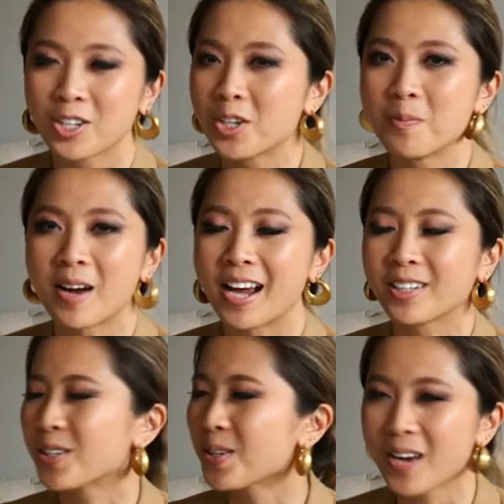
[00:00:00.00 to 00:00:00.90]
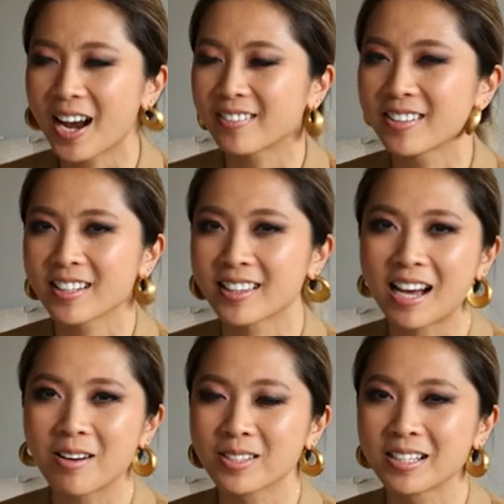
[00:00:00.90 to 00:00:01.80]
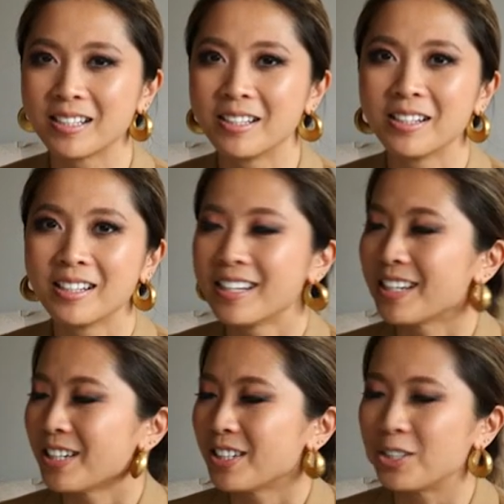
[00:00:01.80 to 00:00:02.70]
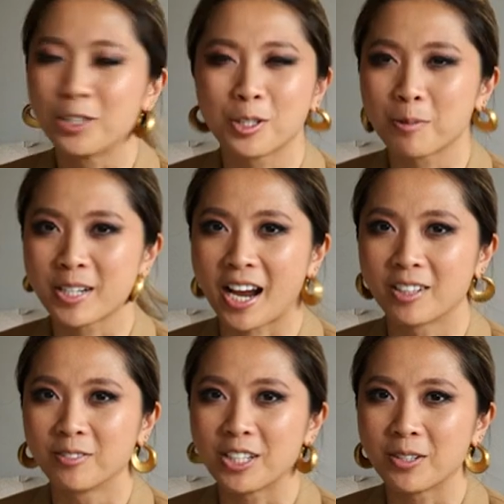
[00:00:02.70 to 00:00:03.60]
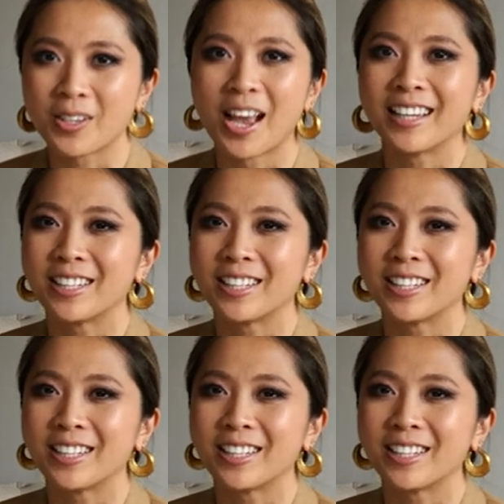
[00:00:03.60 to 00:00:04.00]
to my 200,000 YouTube channel views.